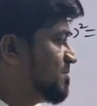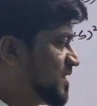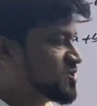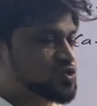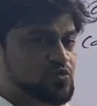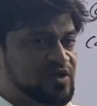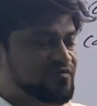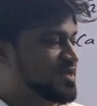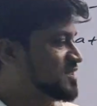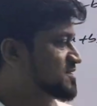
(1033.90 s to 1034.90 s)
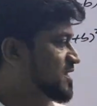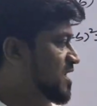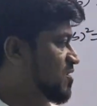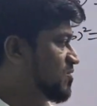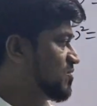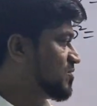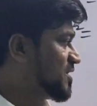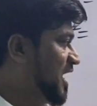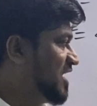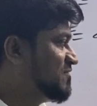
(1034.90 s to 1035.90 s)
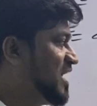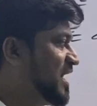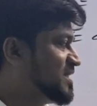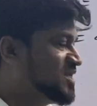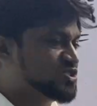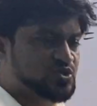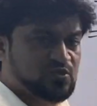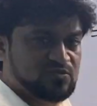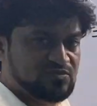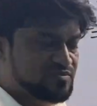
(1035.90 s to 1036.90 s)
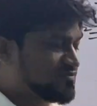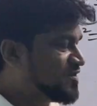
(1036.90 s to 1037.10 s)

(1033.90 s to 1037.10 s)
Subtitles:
Plus 2y we can say. Now, can we add these two?